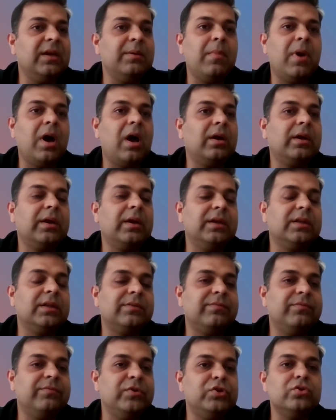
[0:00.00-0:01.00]
in
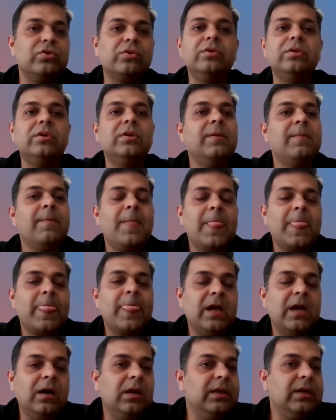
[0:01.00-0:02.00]
markets which you could
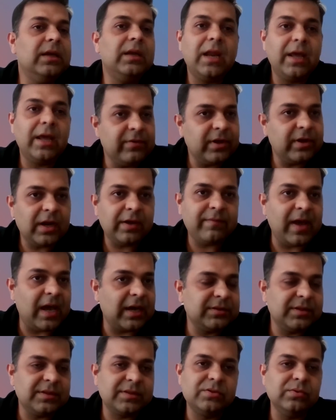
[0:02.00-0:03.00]
earlier never have
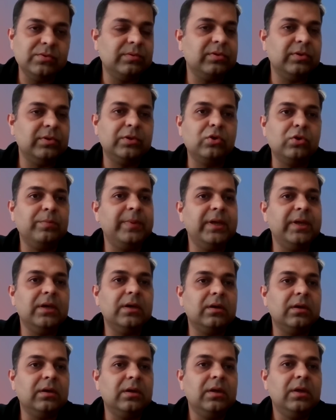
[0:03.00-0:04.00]
access to. So it could be
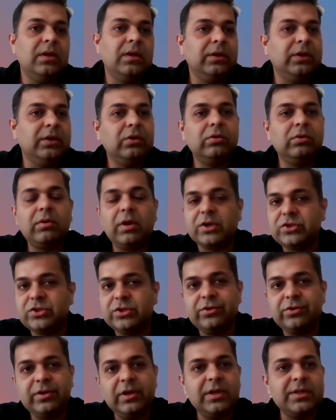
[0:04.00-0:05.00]

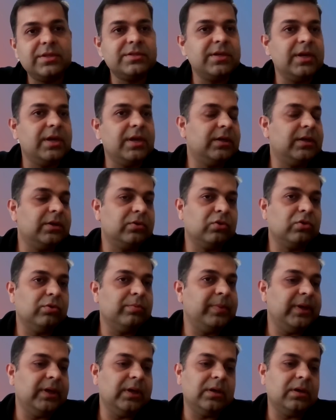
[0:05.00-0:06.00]
Russian real estate, it
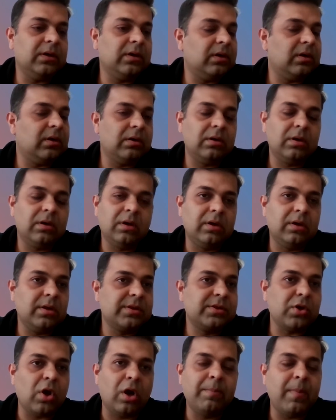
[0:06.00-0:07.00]
could be a
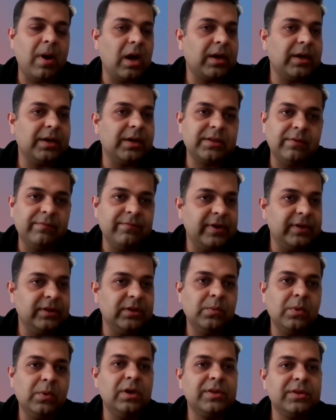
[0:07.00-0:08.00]
stock market somewhere in
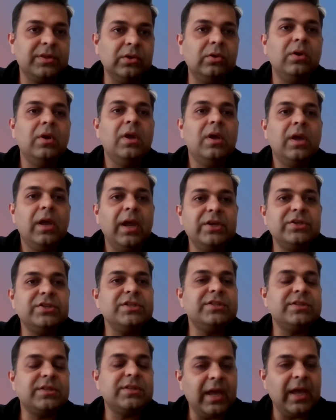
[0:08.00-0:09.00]
the world. So it
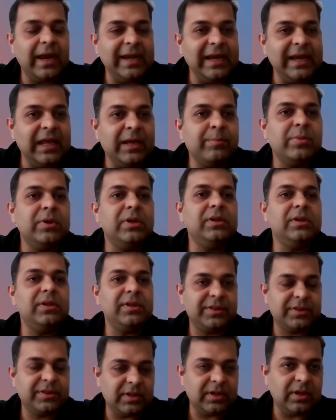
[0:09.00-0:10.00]
just
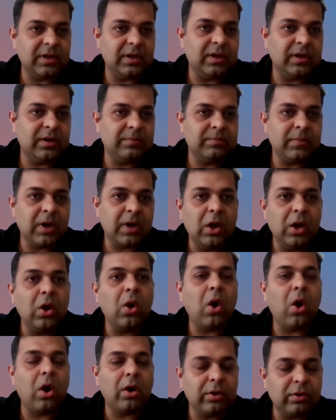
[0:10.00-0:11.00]
enables a
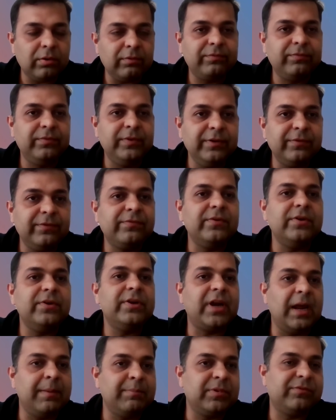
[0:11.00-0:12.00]
lot of
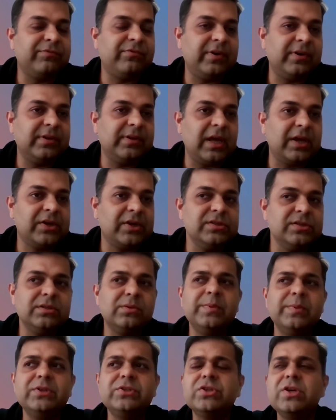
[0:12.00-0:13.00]
different type of
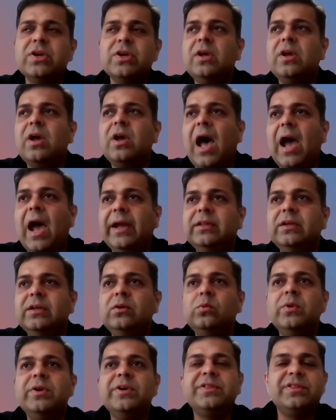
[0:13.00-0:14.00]
transactions, which either
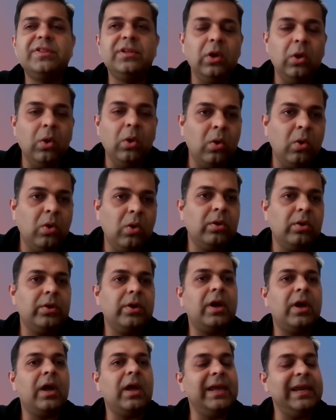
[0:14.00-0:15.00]
were
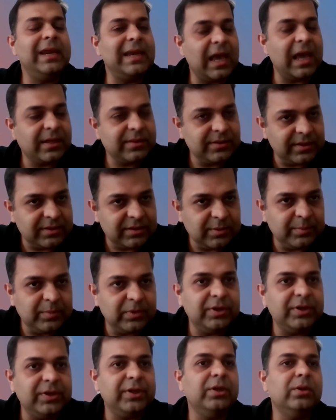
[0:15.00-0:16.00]
slow,
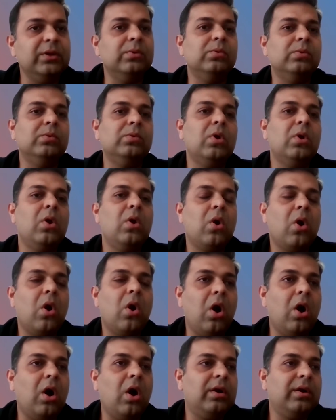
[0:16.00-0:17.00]
inaccessible to you,
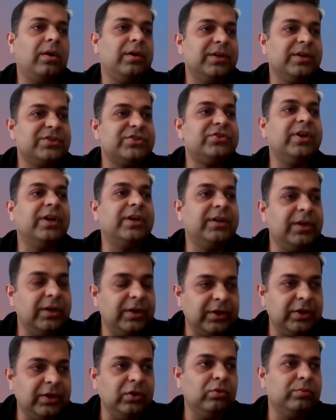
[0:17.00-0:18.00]
or
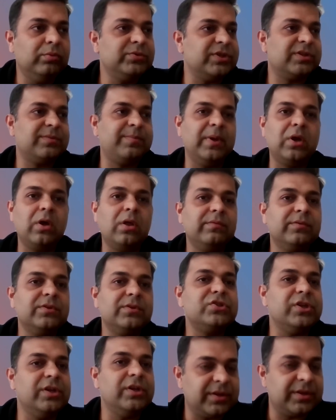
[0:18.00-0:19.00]
restricted to you just because of the
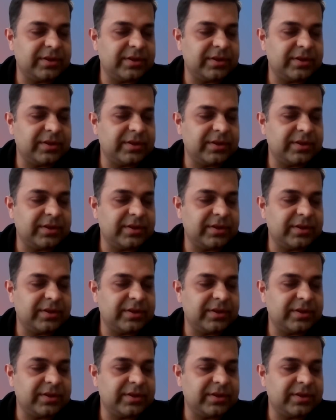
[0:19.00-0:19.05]
sheer